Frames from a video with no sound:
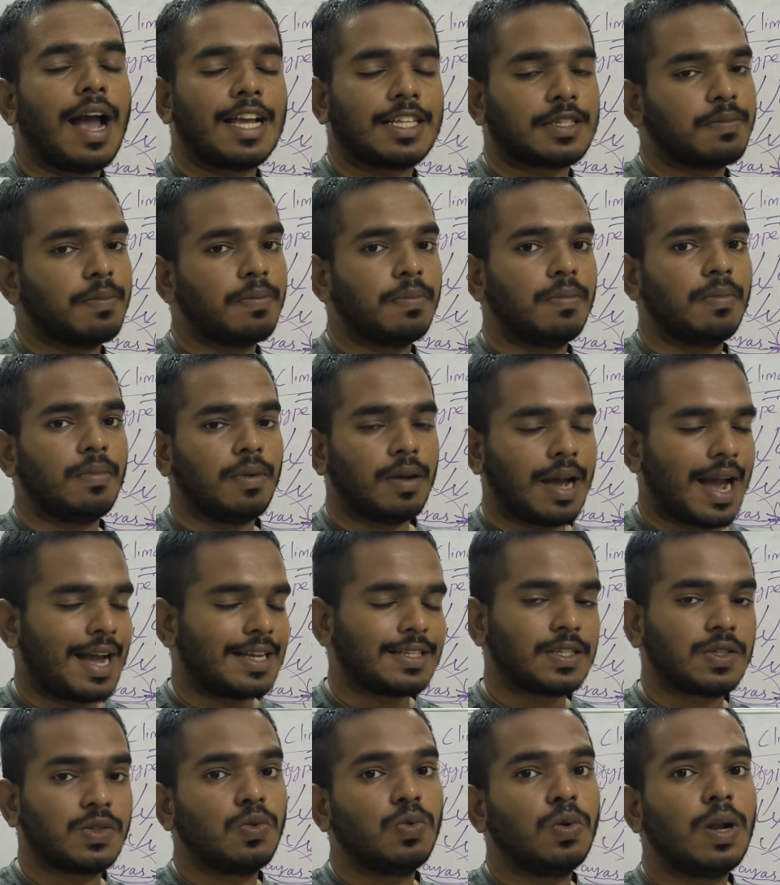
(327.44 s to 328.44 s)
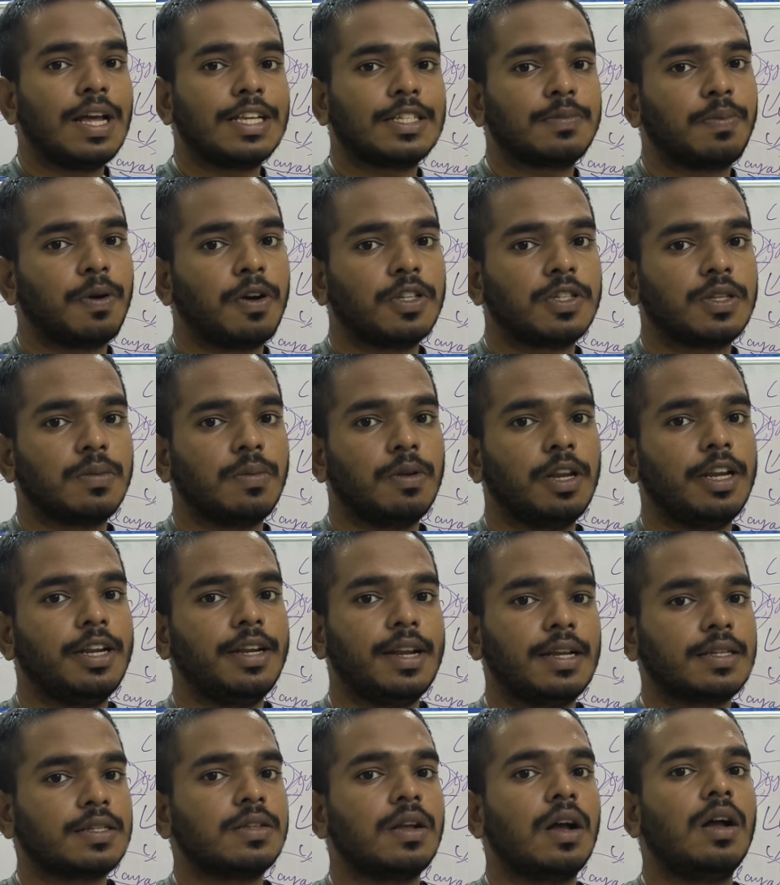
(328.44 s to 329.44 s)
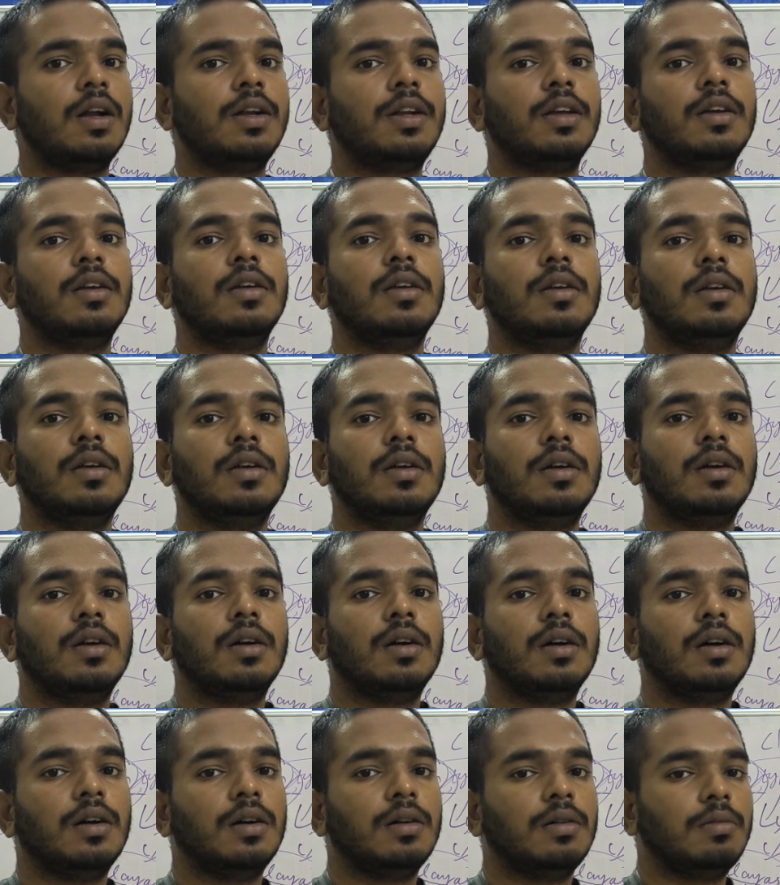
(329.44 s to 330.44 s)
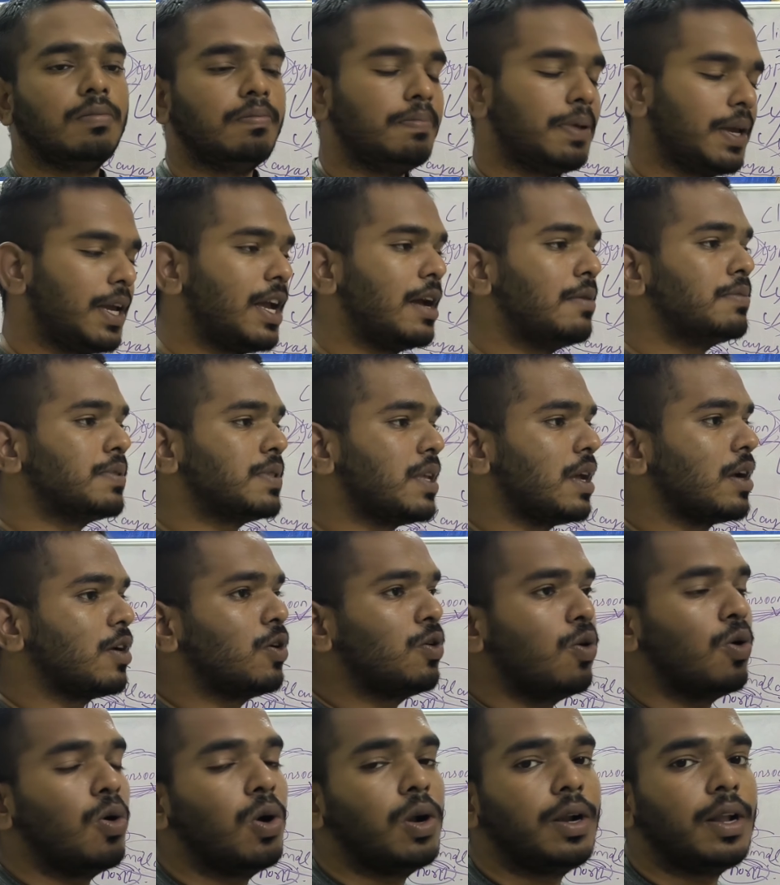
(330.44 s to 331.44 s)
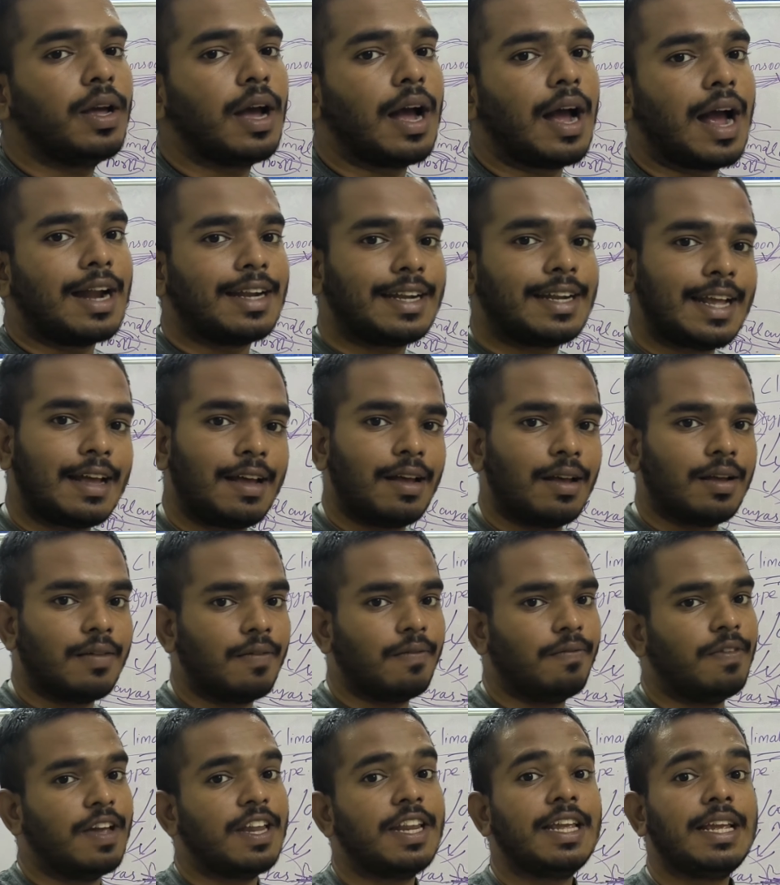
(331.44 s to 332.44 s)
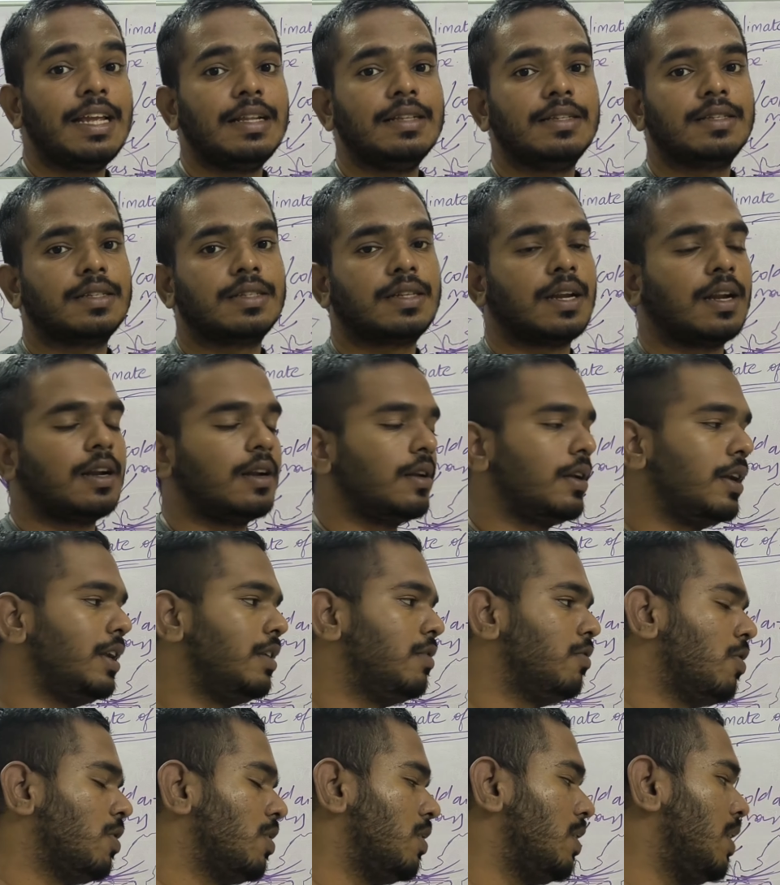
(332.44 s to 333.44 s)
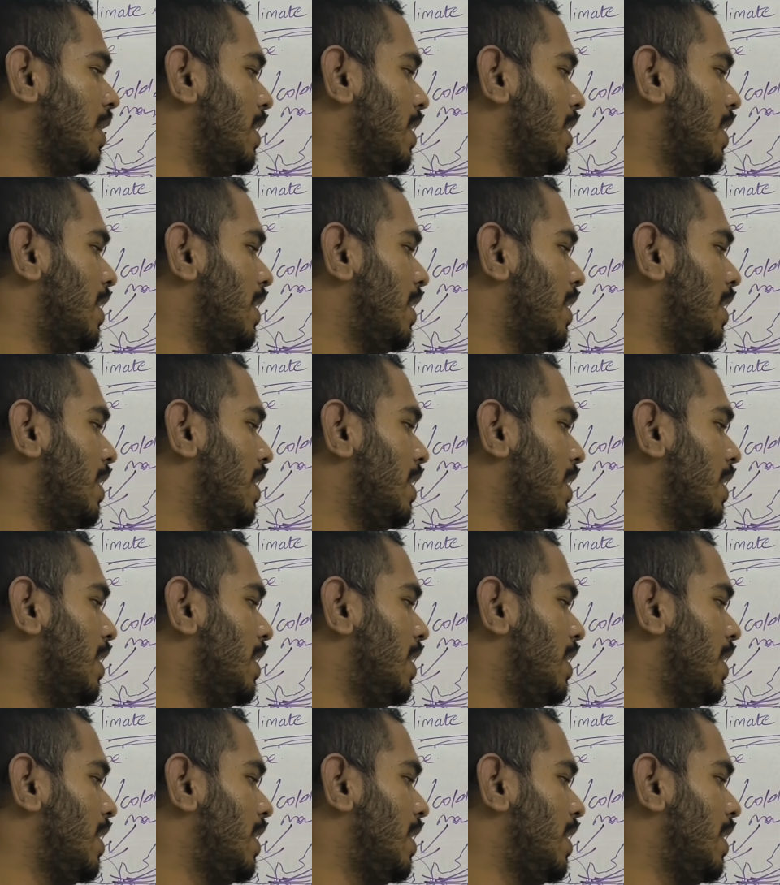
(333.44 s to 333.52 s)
as soon as possible. It does not becomes a cold at a very instant. It